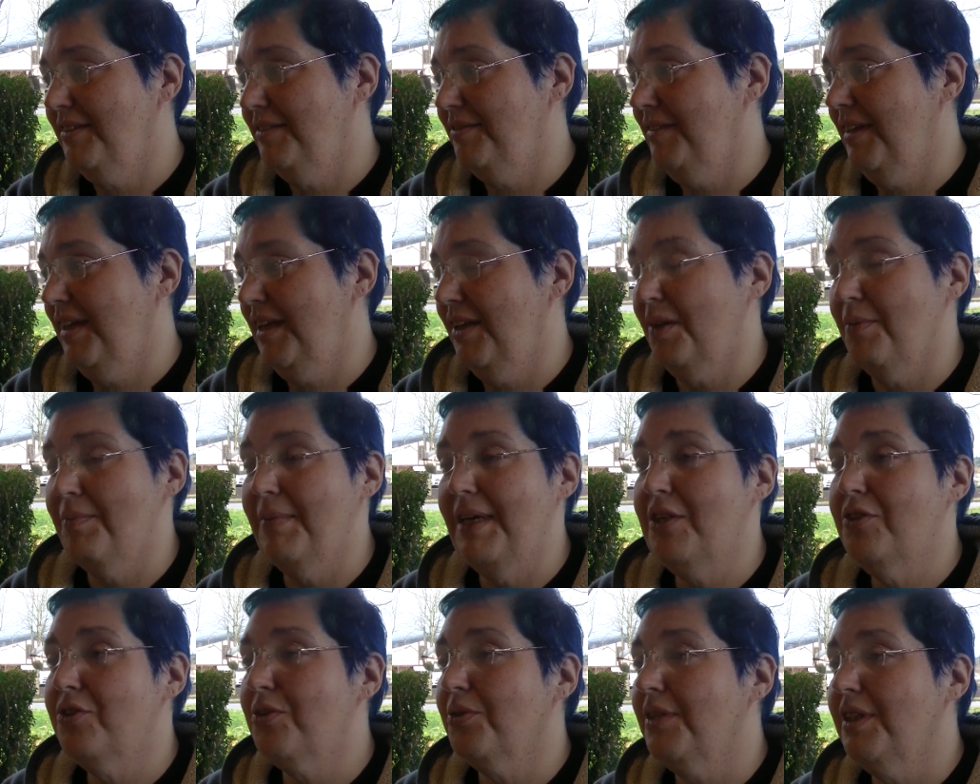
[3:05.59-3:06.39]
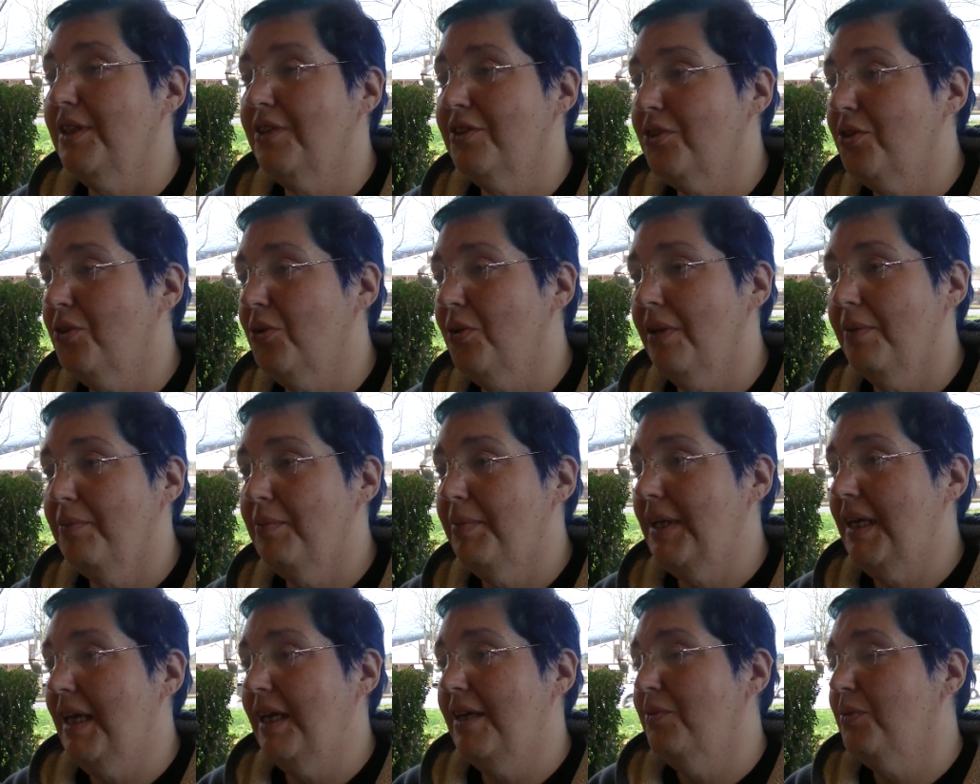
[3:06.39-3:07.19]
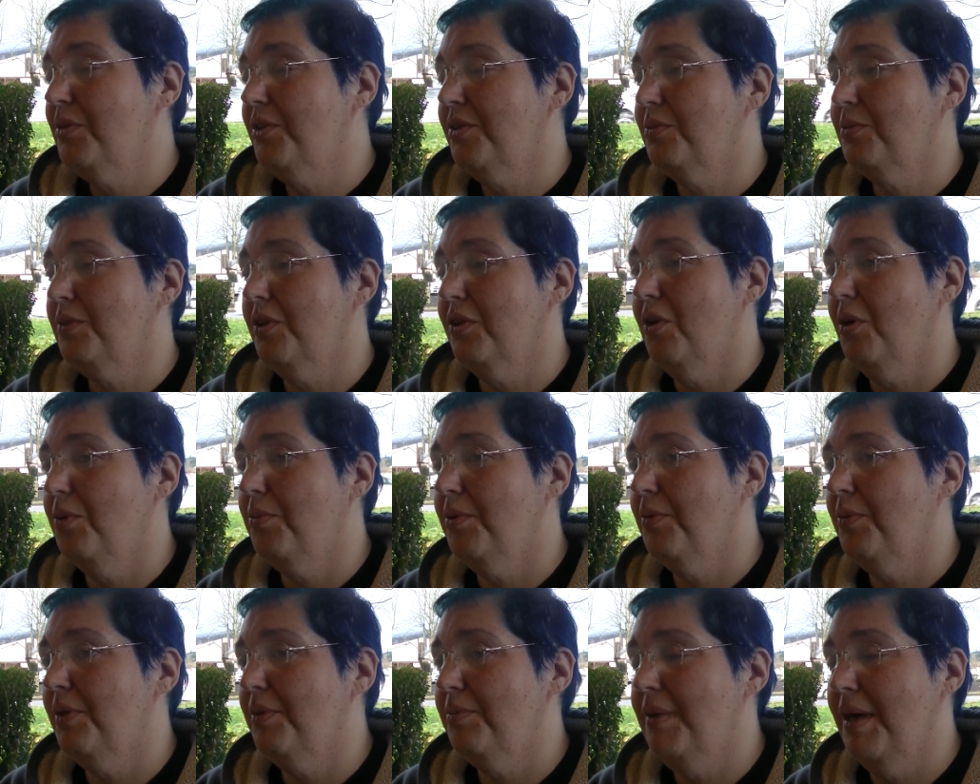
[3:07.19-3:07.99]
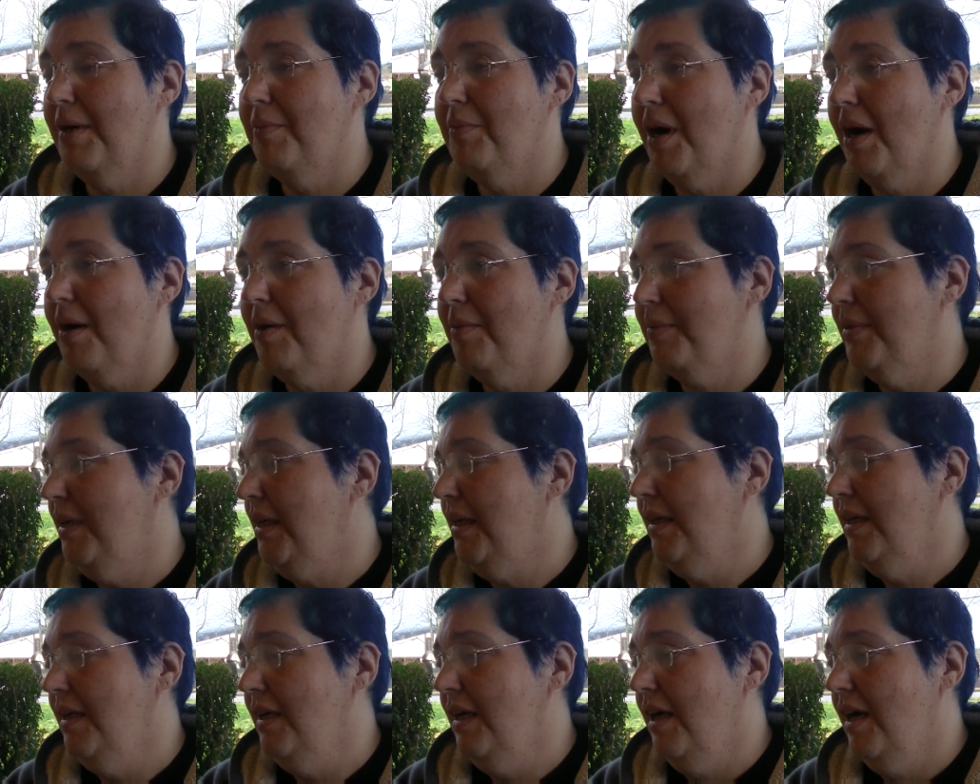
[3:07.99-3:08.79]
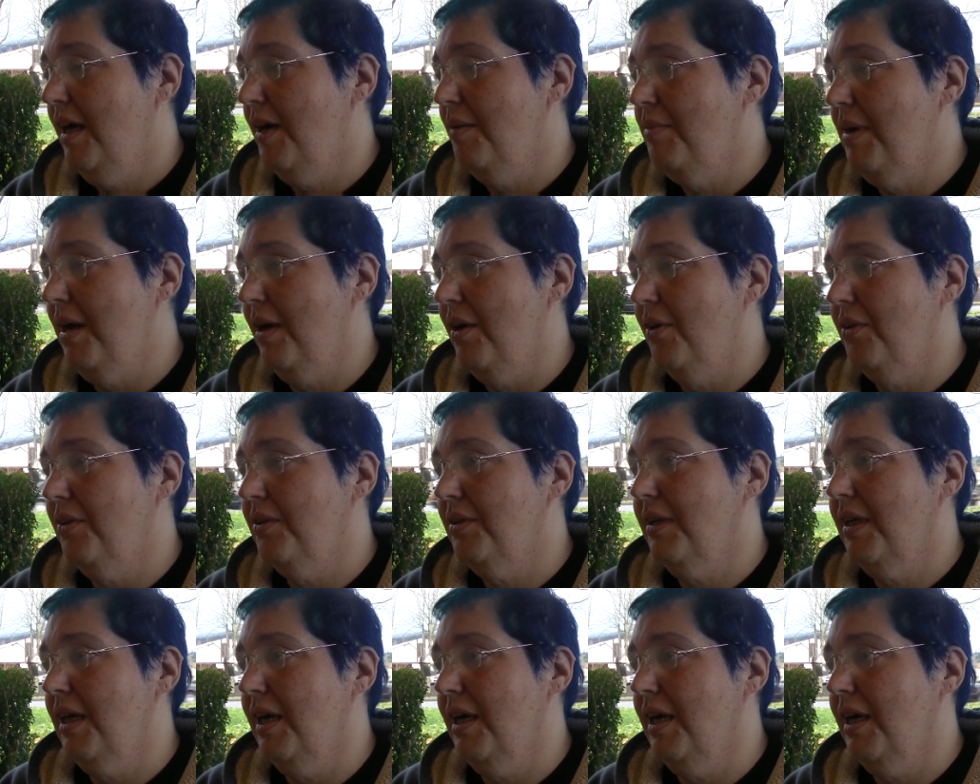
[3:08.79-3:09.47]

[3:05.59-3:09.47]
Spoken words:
elementary school. But I was real open with my mom about